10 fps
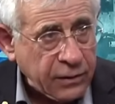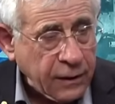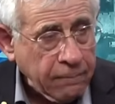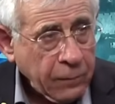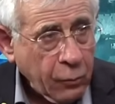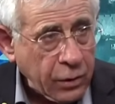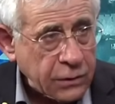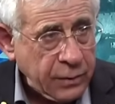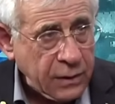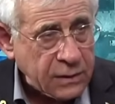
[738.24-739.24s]
Everything
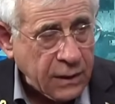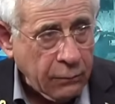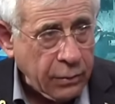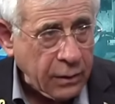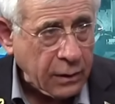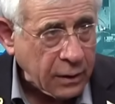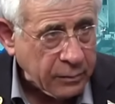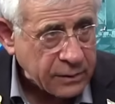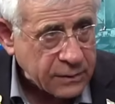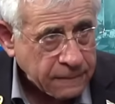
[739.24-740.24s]
works with Israel with
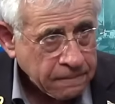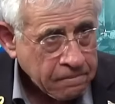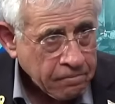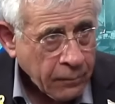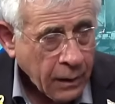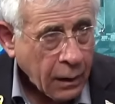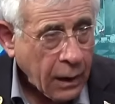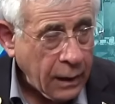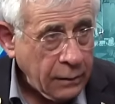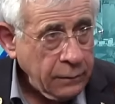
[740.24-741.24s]
agreements.
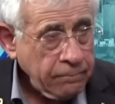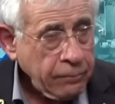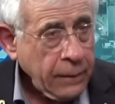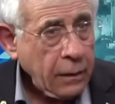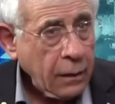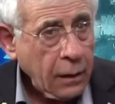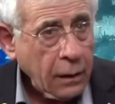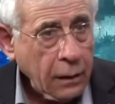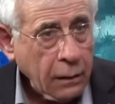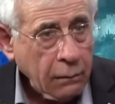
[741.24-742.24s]
And
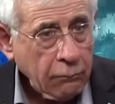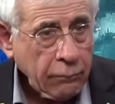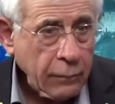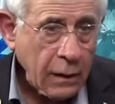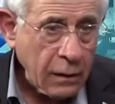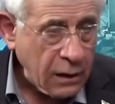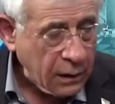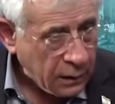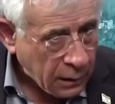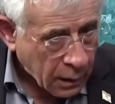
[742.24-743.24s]

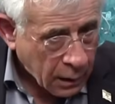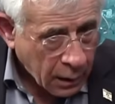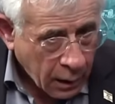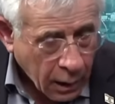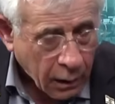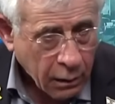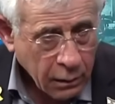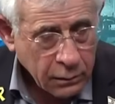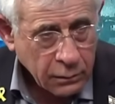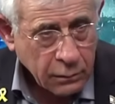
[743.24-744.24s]
there
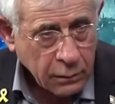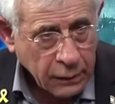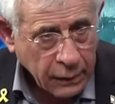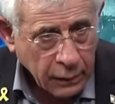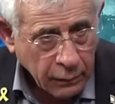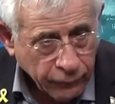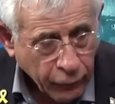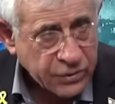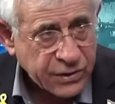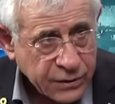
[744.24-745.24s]
are
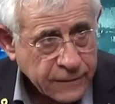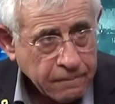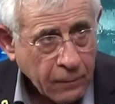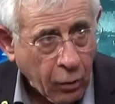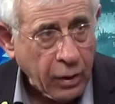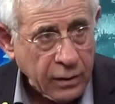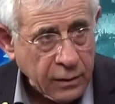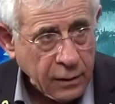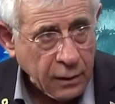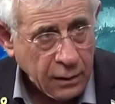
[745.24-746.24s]
voices
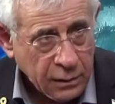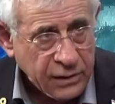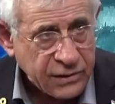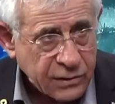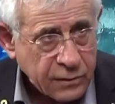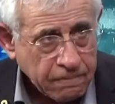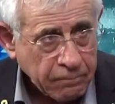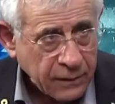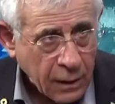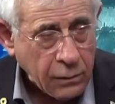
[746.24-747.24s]
already in these
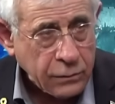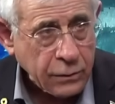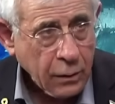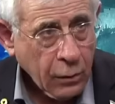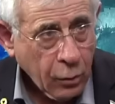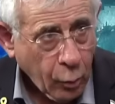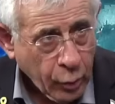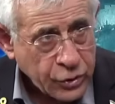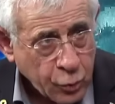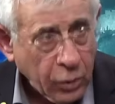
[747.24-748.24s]
towns
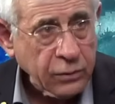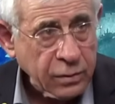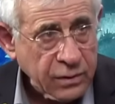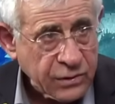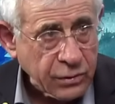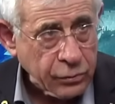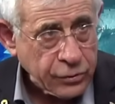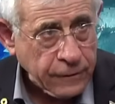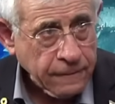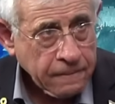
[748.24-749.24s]
which want this
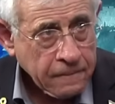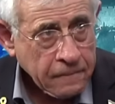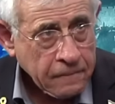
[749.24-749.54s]
solution.